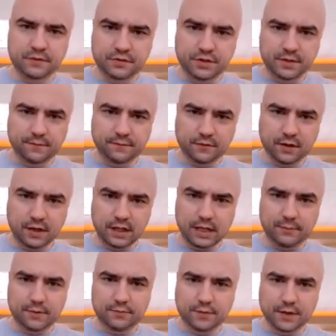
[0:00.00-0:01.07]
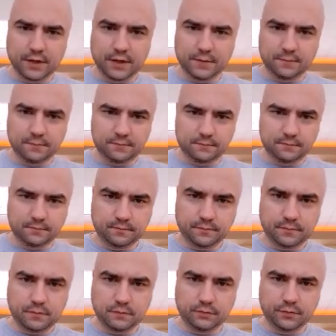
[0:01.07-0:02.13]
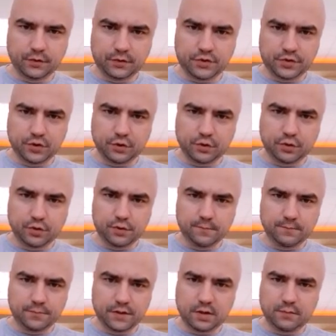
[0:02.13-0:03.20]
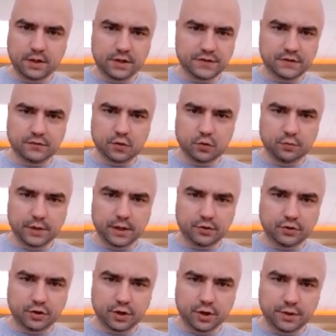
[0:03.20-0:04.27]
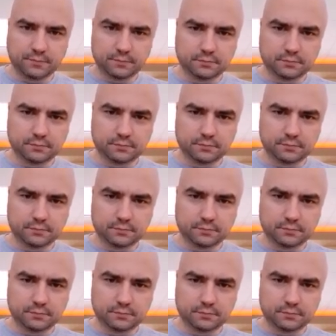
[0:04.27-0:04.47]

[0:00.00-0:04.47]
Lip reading: Deep fried lemon pie. It looks so good, it makes a grown man cry.